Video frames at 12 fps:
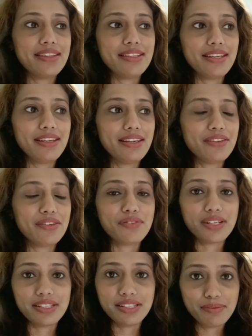and then
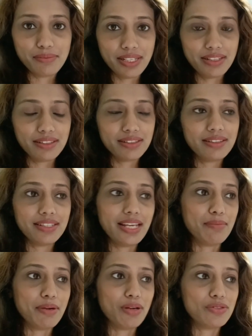they refunded
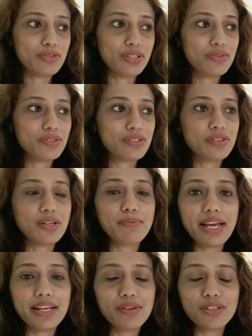me the amount so it
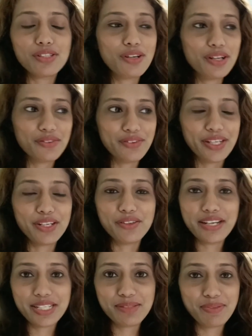was not a bad, it was not a
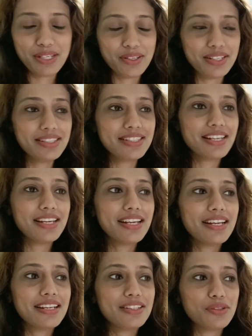very good
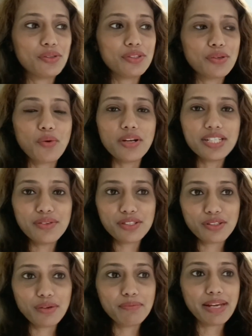experience though the
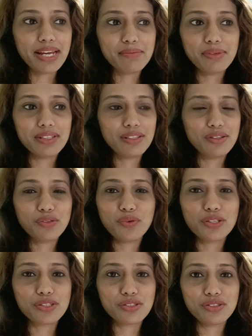quality was not bad but
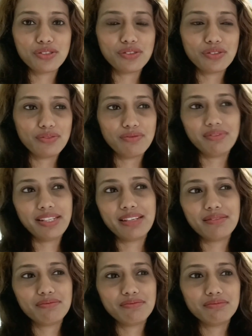the look was
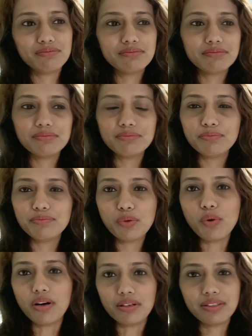like
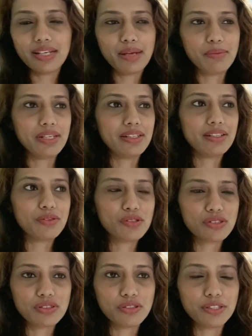poor i
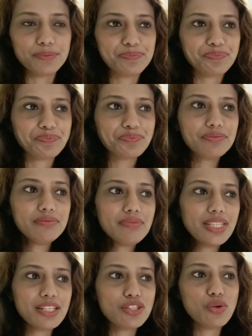mean it wasn't good
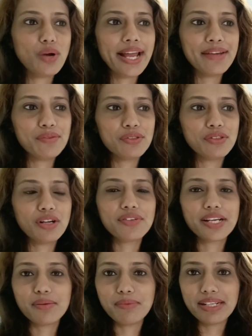so I
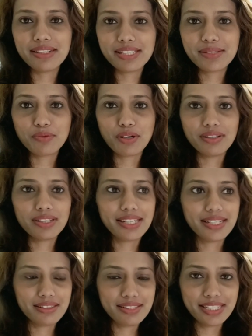would not recommend this
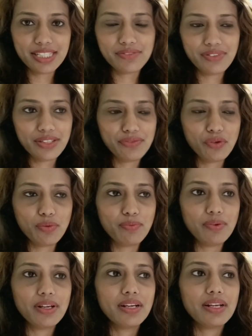product like the six feet
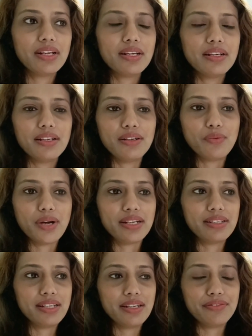four
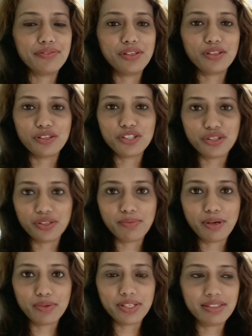uh, one. If you're not
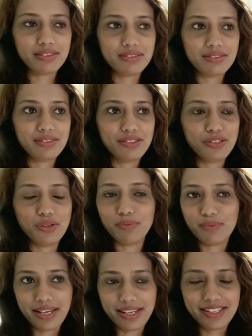sure about it,
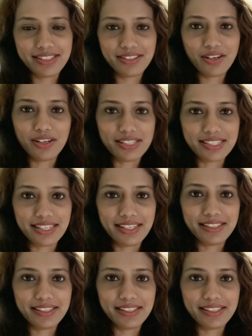don't buy it,